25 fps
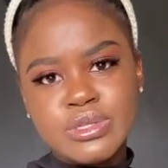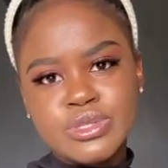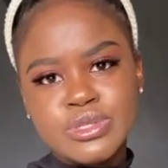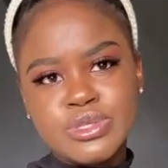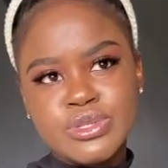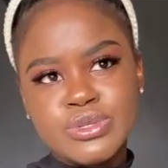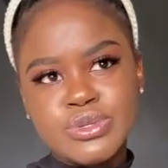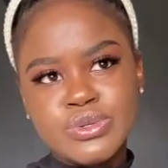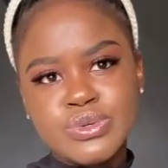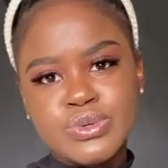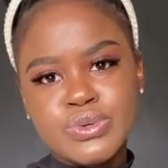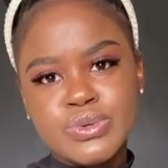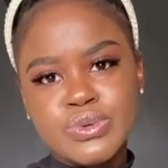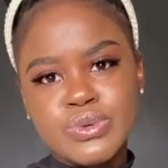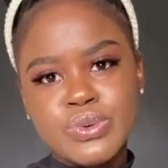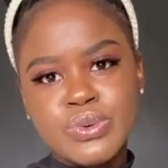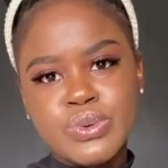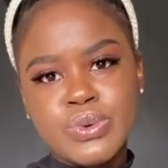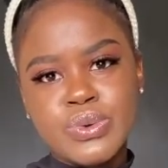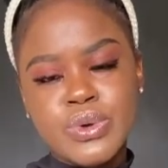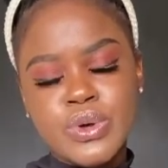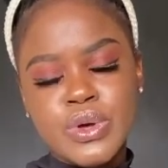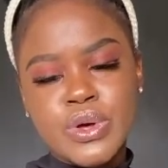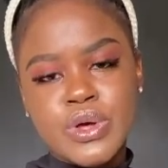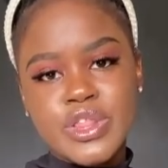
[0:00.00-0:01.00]
to
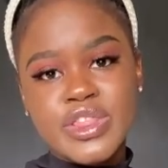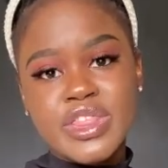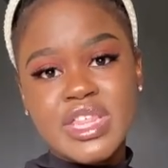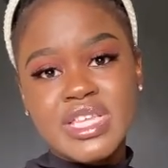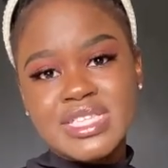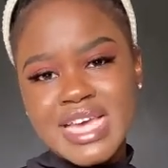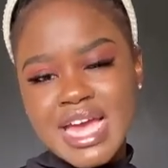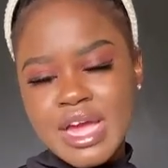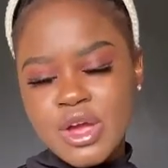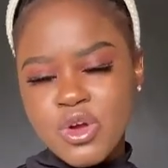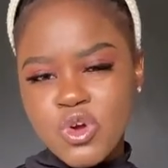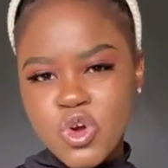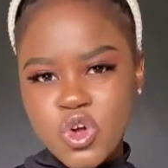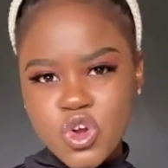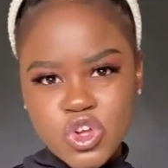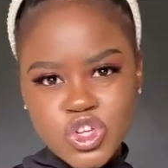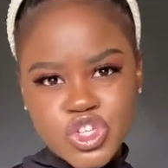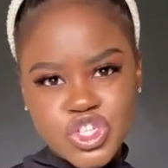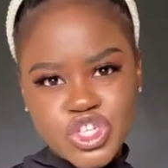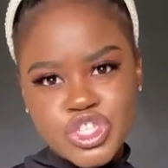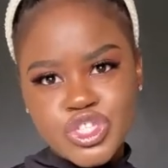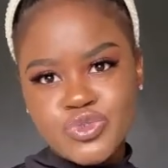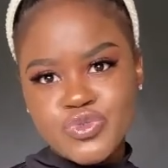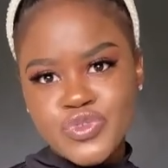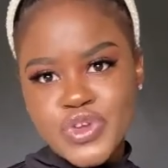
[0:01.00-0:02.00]
the
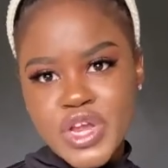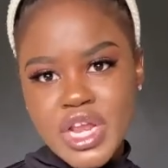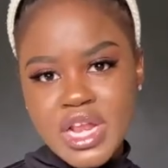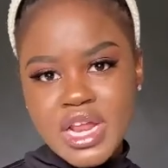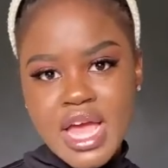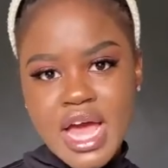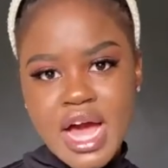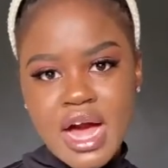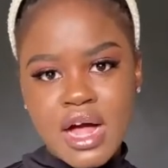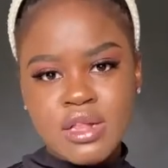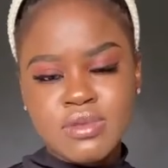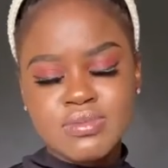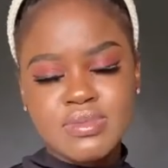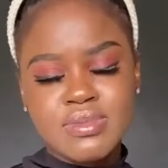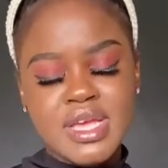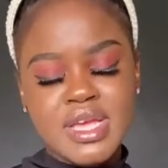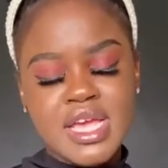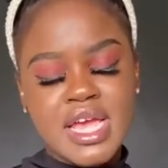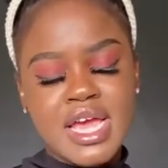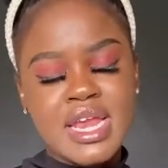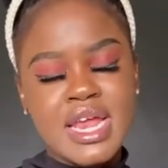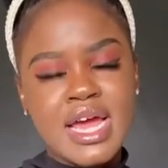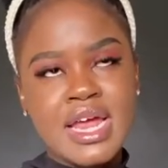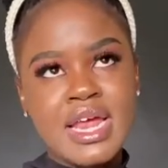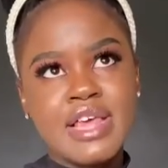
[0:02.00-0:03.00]
psychologist really helped me.
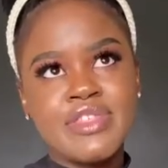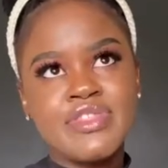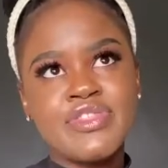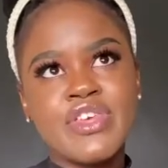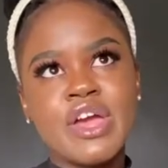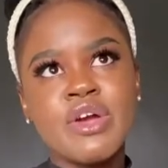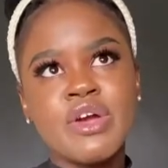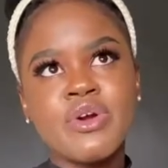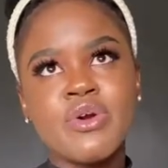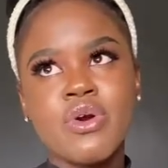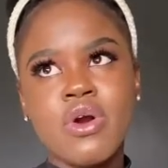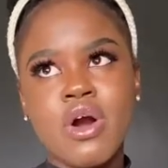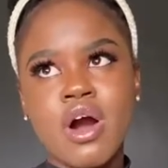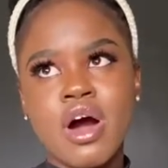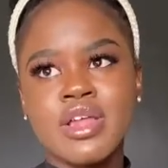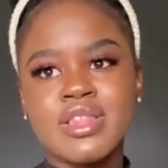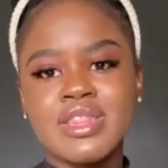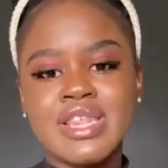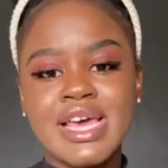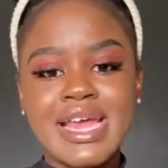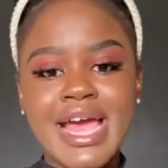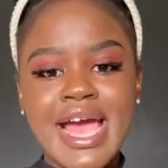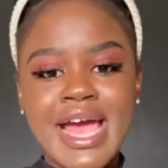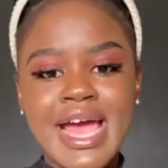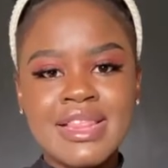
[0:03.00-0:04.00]
And I thank God
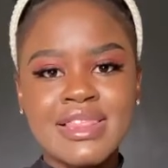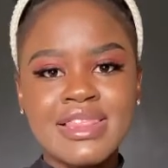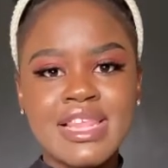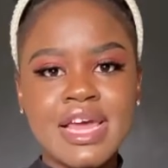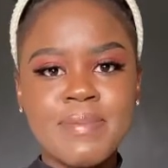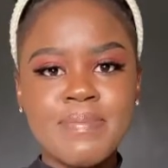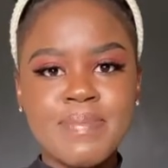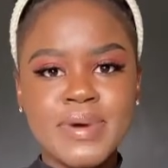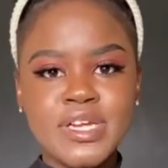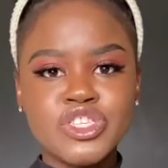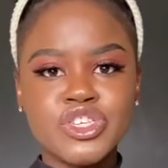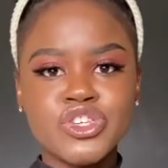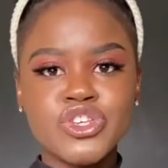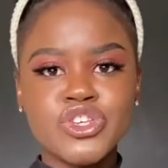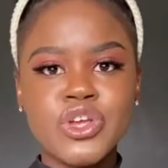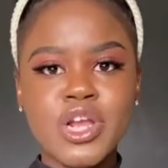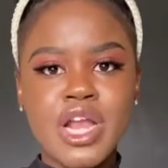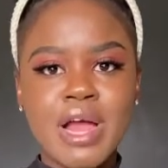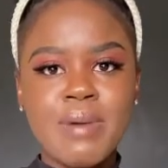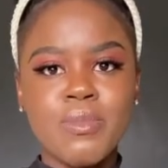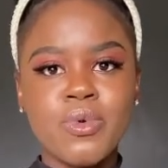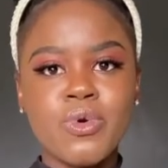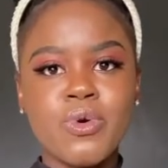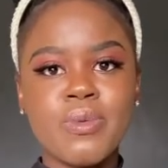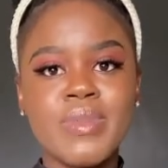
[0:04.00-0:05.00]
that at that particular
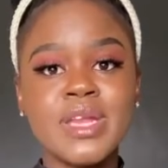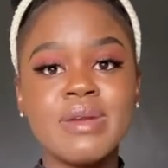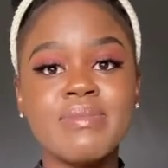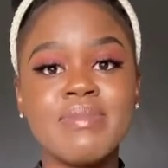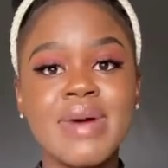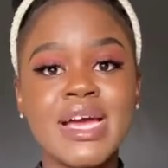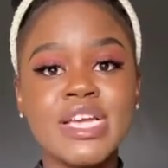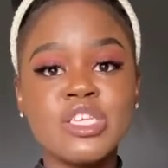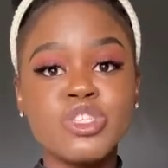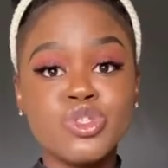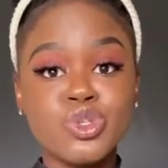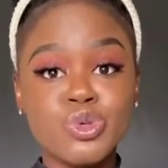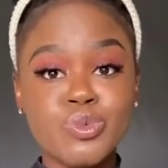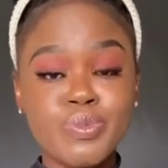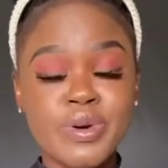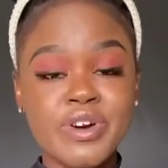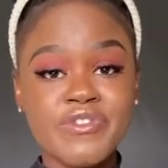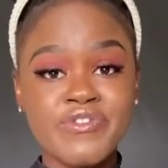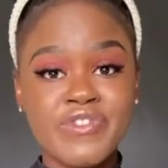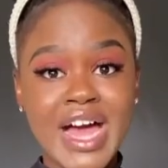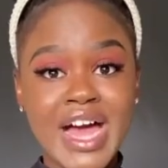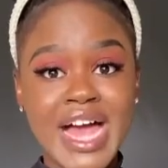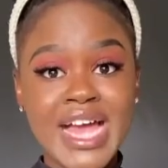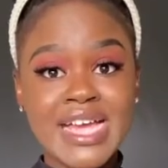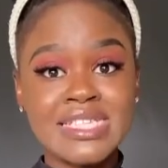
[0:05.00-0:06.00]
moment, my
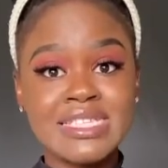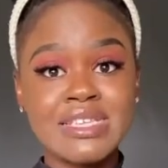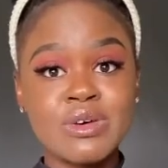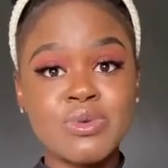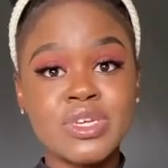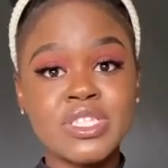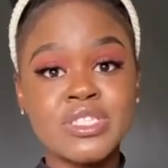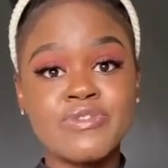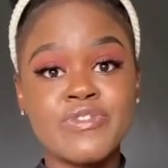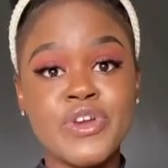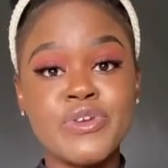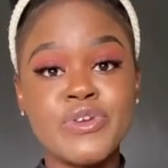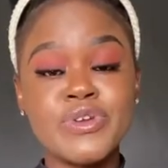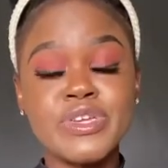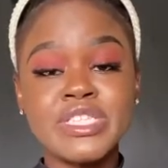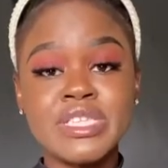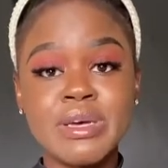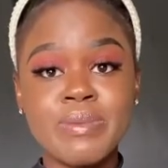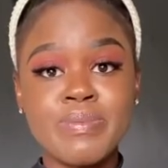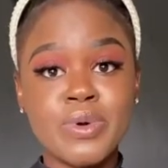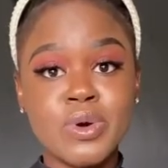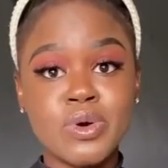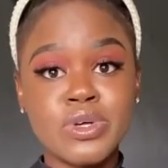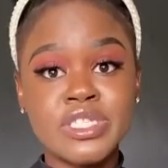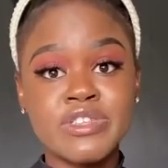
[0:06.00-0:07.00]
supervisor was very
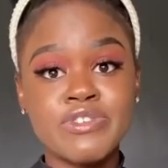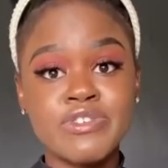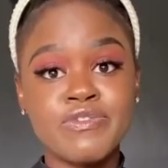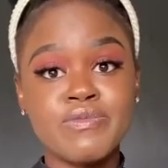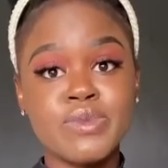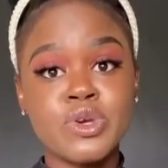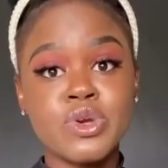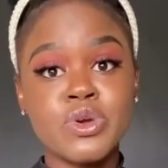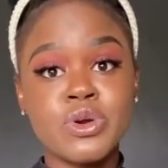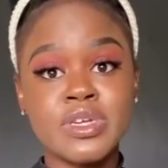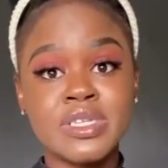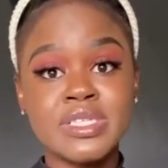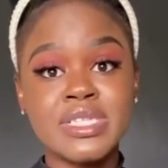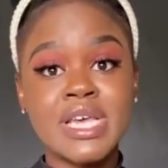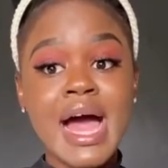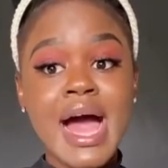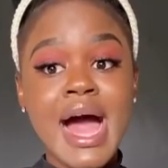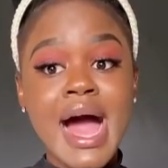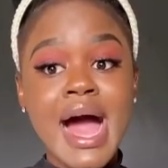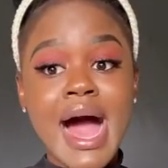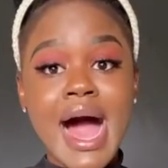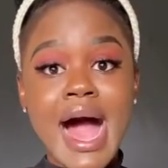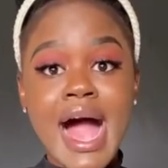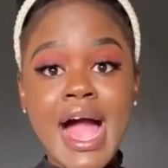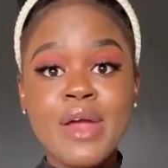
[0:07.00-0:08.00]
supportive, because
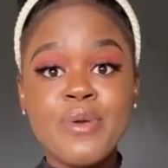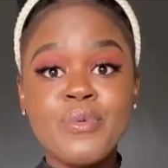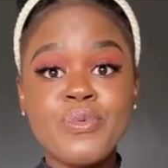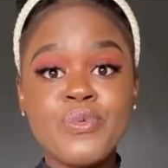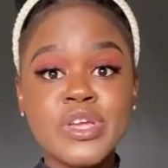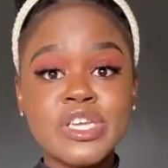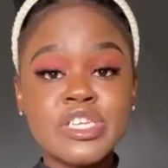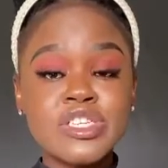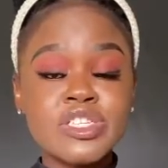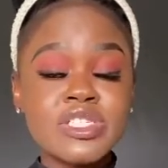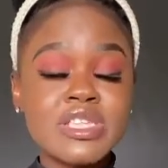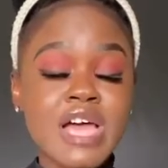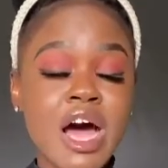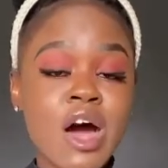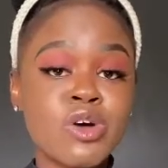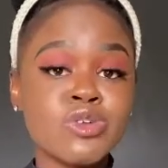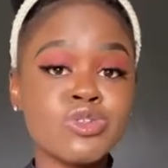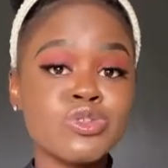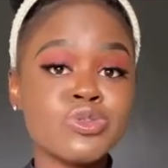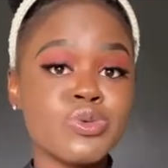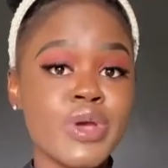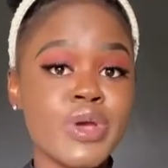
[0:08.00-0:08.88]
I reached out to